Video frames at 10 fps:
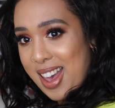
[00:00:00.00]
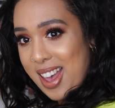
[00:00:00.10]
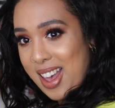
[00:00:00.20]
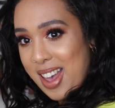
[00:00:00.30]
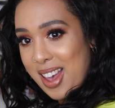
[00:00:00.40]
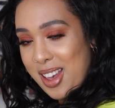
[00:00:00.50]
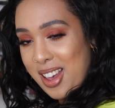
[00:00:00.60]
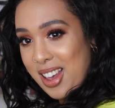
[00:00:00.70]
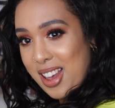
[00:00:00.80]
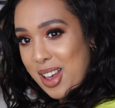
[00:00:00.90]

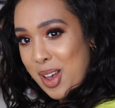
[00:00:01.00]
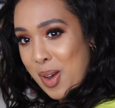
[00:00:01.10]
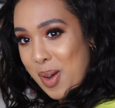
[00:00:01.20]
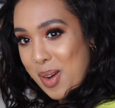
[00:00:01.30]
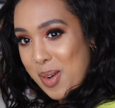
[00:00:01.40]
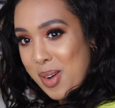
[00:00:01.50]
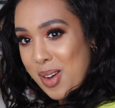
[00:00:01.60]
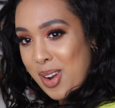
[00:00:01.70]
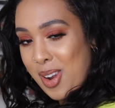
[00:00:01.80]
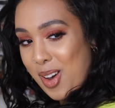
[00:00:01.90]
there.
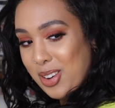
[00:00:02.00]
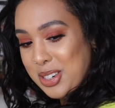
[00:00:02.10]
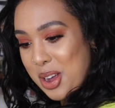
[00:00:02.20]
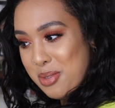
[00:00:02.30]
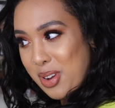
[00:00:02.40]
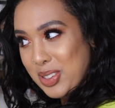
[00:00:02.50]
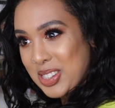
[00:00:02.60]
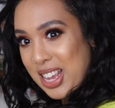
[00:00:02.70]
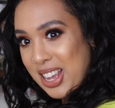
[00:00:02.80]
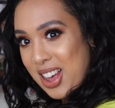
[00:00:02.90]
Long time no
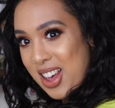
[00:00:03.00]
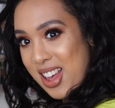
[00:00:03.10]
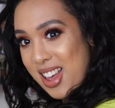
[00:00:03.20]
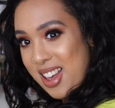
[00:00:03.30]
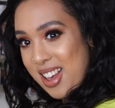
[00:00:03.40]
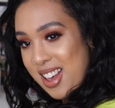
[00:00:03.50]
see, huh?